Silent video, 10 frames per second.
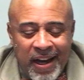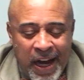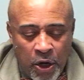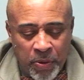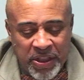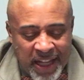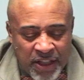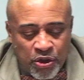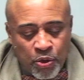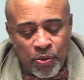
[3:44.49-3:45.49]
I always
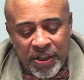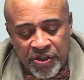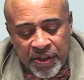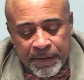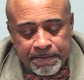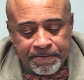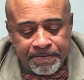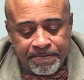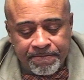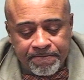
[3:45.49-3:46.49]
ask the question
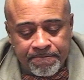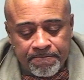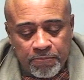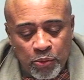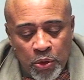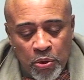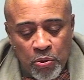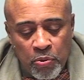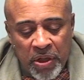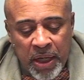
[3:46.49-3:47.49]

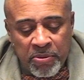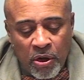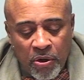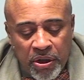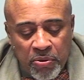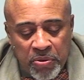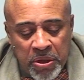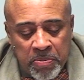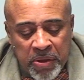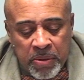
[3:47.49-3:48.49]
when I'm talking
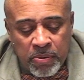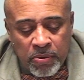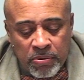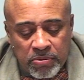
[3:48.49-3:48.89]
with people,